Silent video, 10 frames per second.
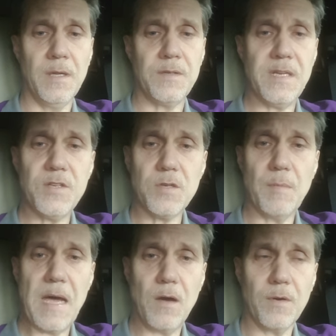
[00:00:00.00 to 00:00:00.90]
Teach
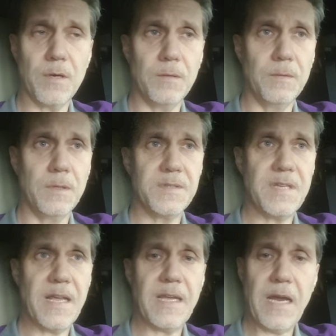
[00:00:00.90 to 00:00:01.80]
them how to
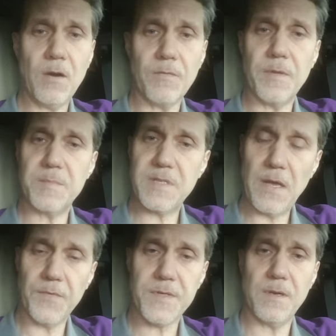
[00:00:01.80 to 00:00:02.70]
take care of
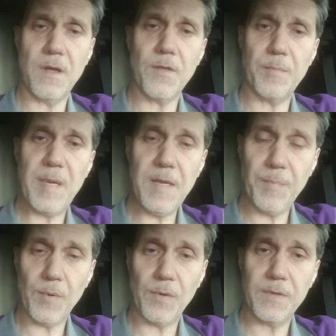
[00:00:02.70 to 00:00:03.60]
themselves and other
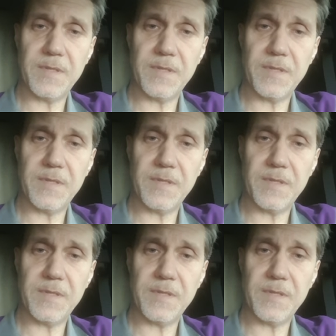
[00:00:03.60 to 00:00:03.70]
people.